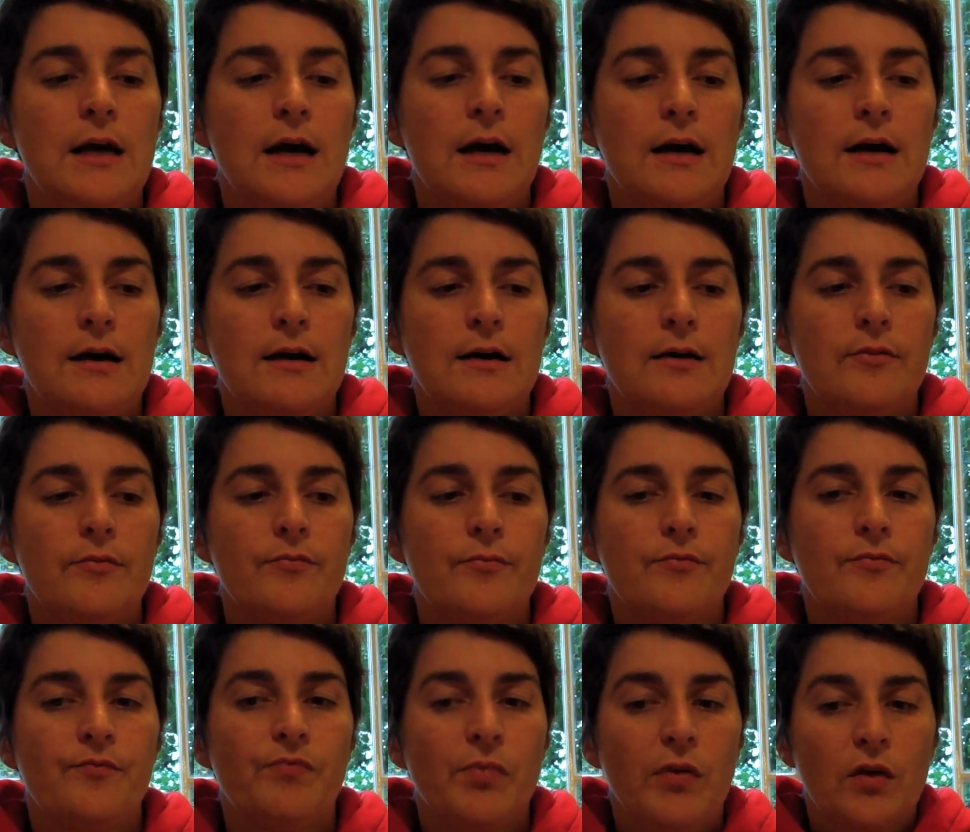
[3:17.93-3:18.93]

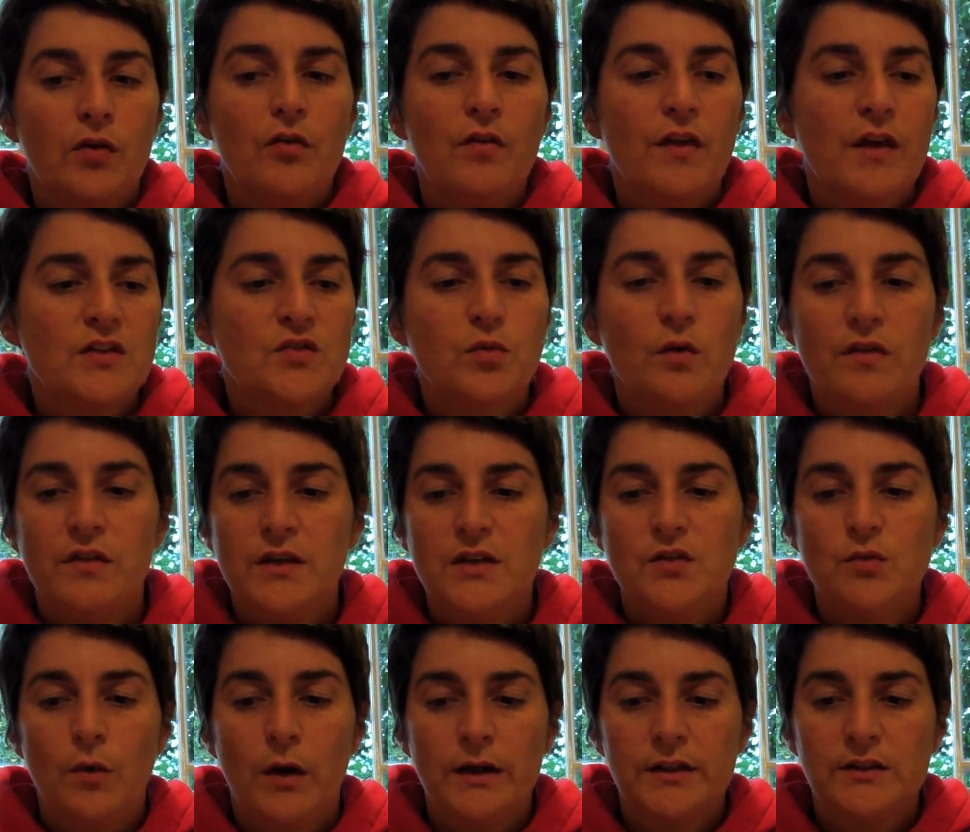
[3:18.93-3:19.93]
Um, you know that's what
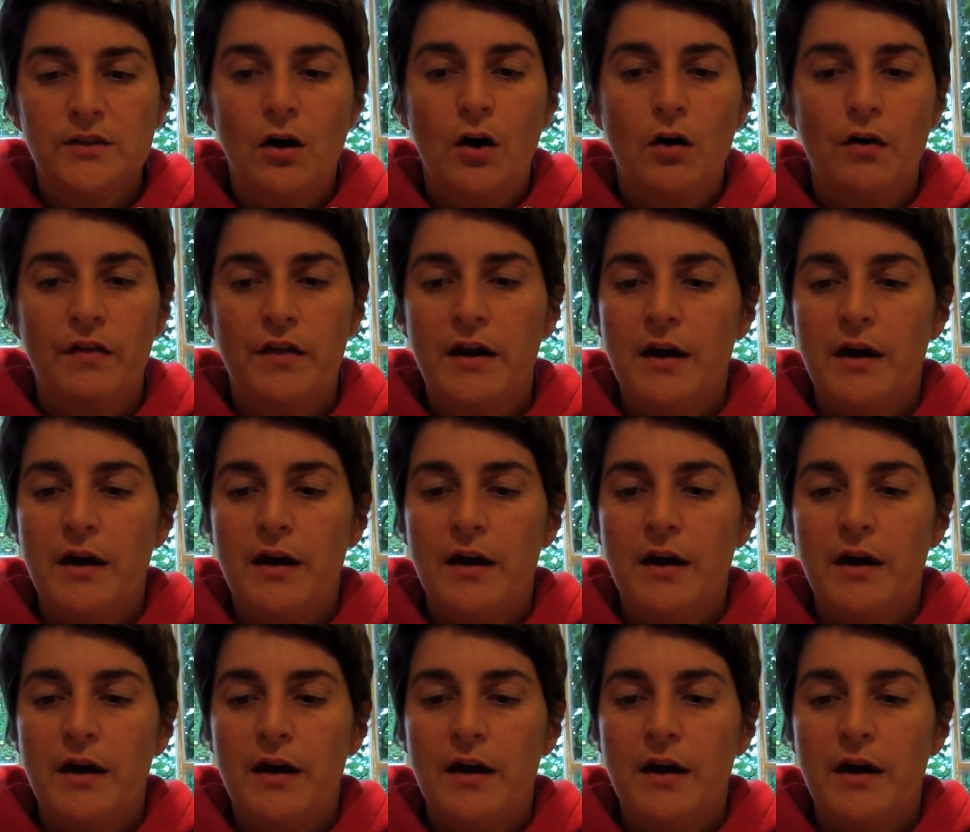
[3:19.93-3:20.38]
these wines are.